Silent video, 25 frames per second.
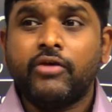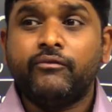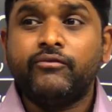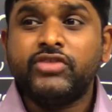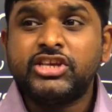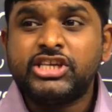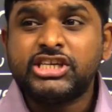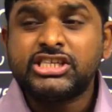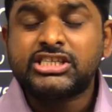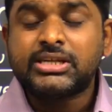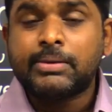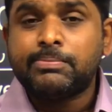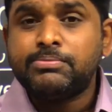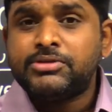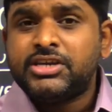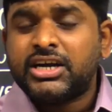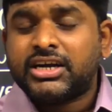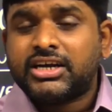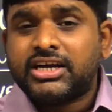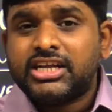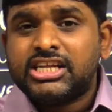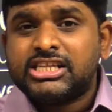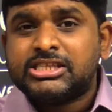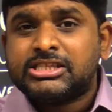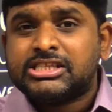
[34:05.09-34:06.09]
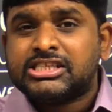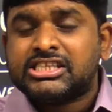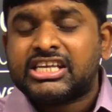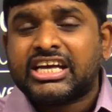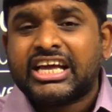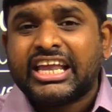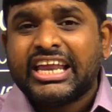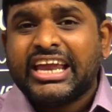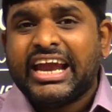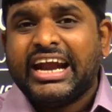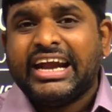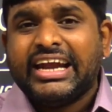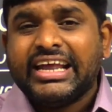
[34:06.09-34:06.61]
Which subject is
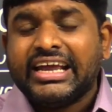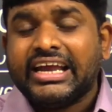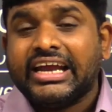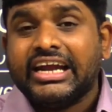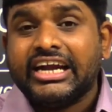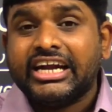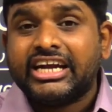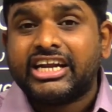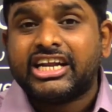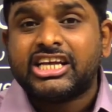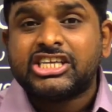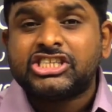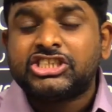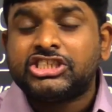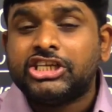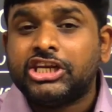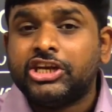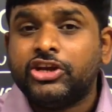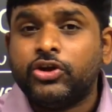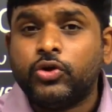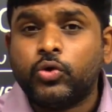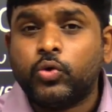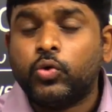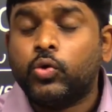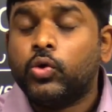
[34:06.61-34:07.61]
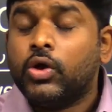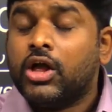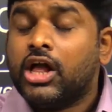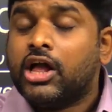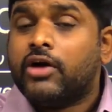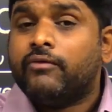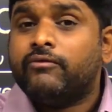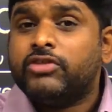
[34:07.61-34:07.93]
creating interest in you?